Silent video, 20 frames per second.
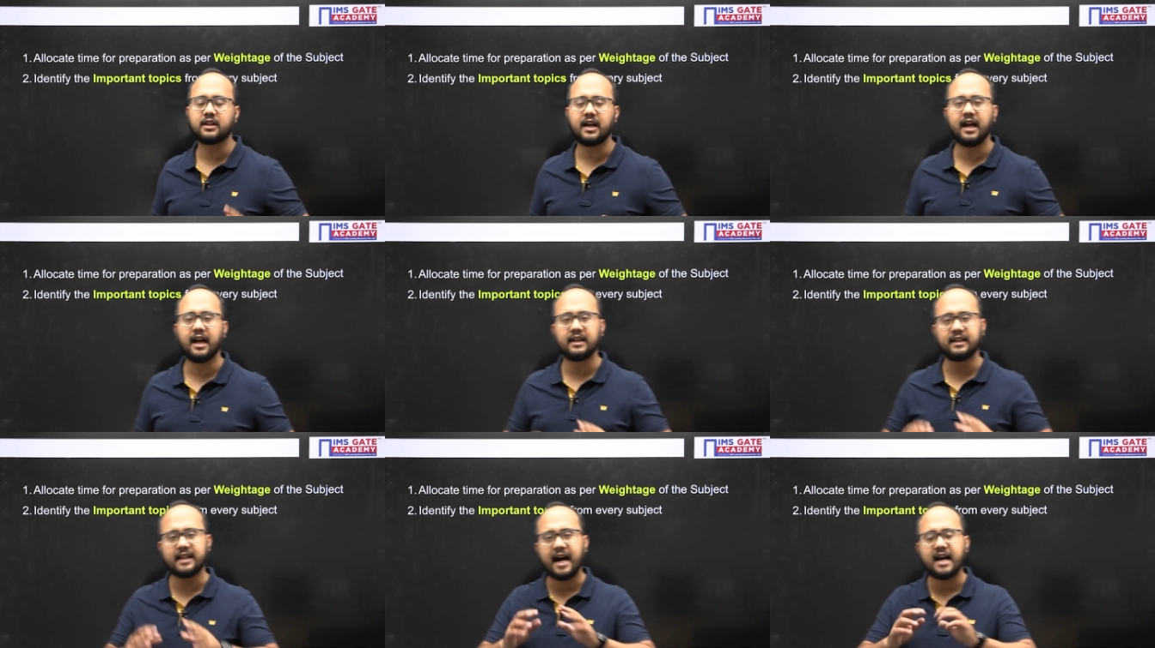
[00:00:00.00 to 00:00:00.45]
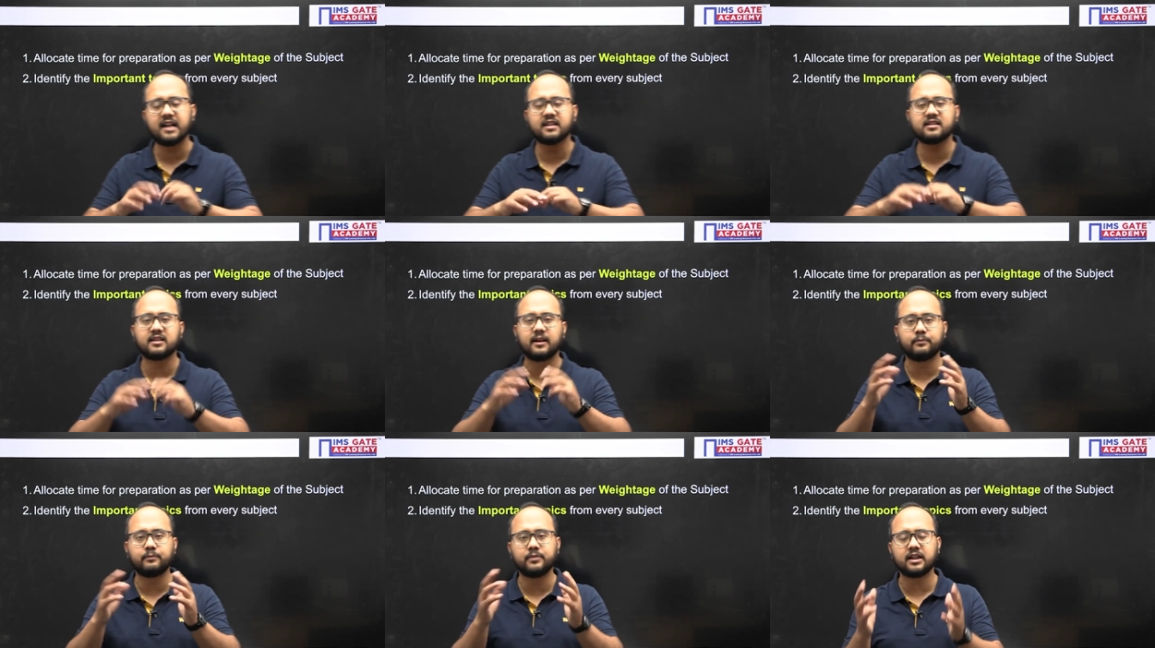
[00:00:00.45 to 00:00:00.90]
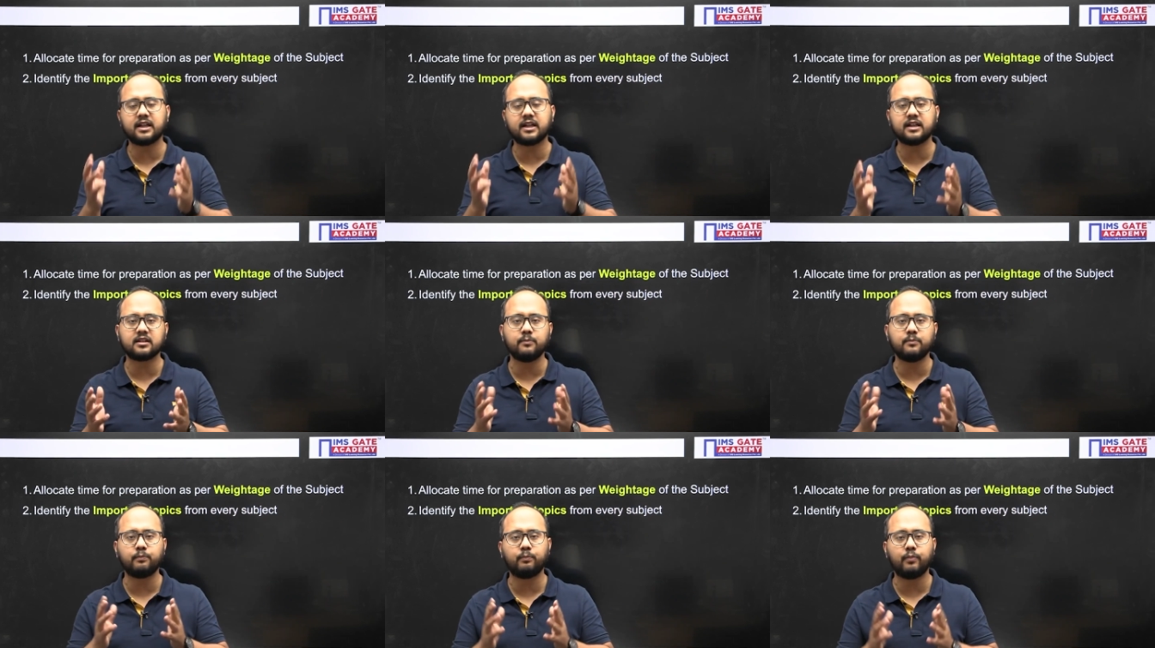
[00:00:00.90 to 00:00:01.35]
Entire subject is
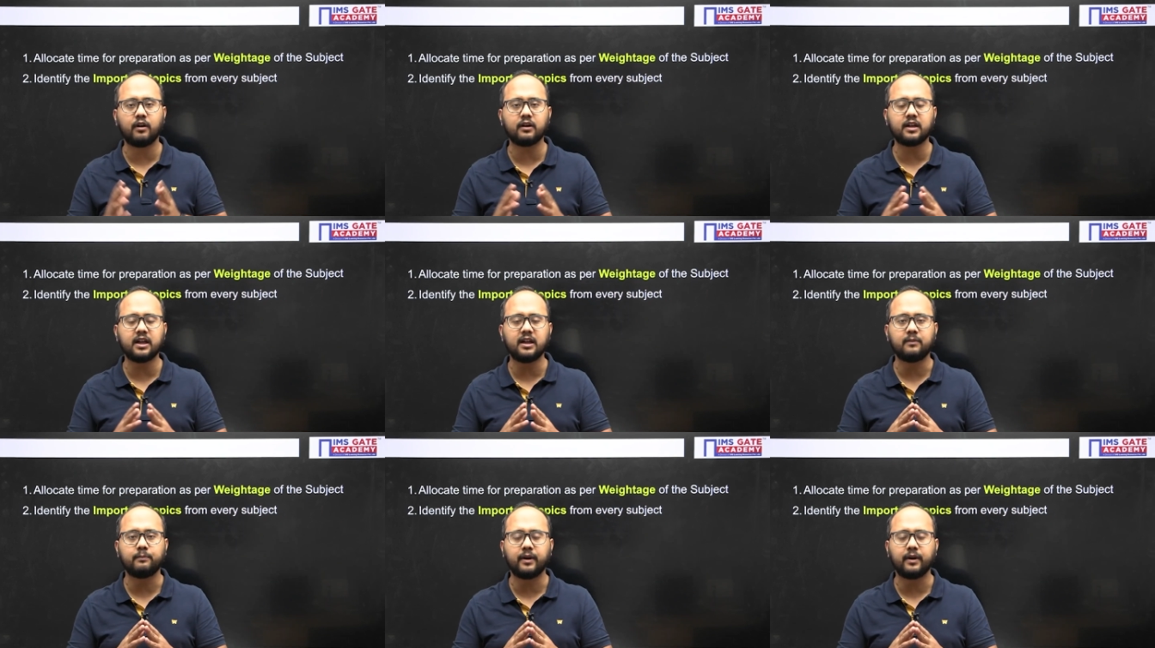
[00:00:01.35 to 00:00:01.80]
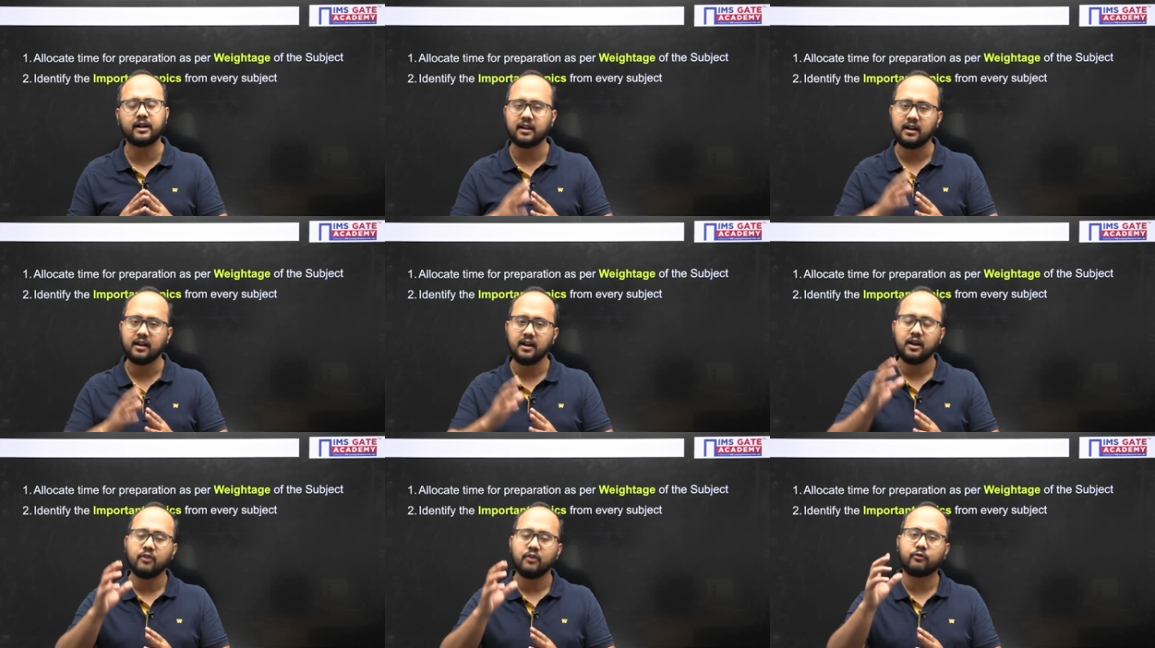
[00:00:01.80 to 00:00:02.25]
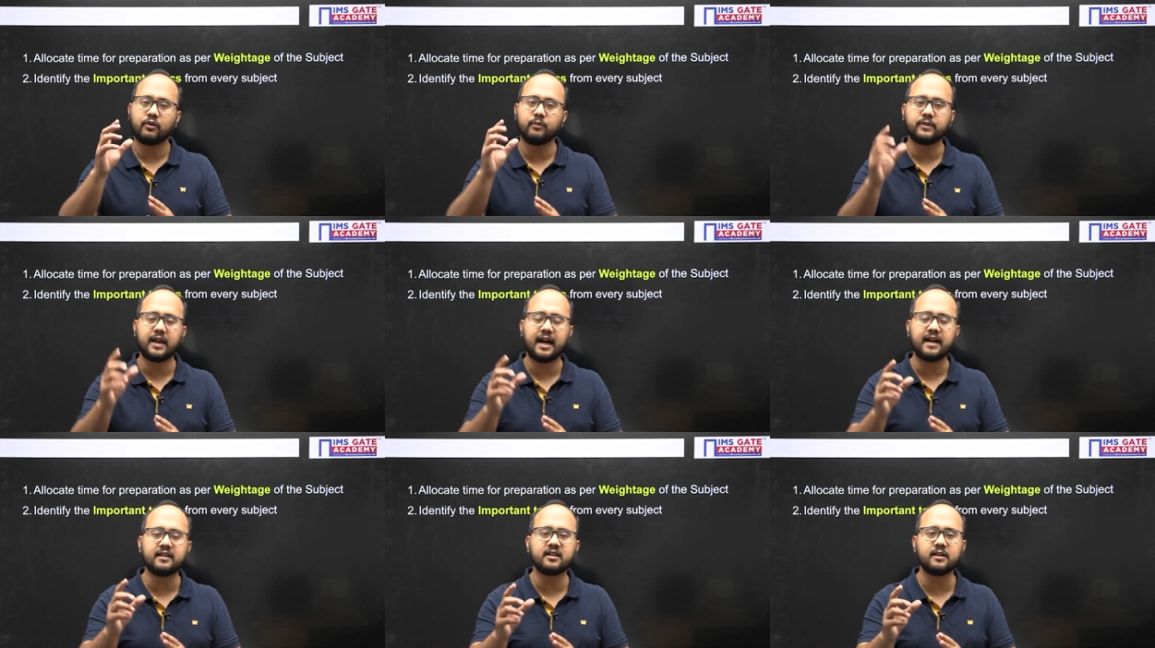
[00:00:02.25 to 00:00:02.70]
important, but from
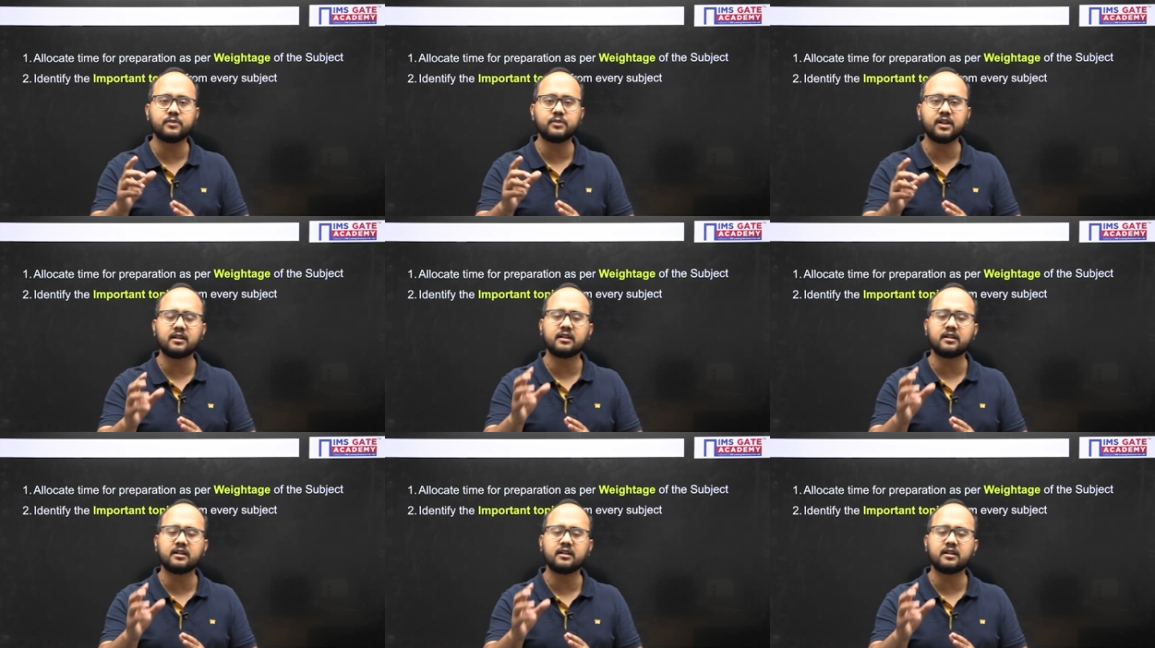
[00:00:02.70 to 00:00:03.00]
that subject,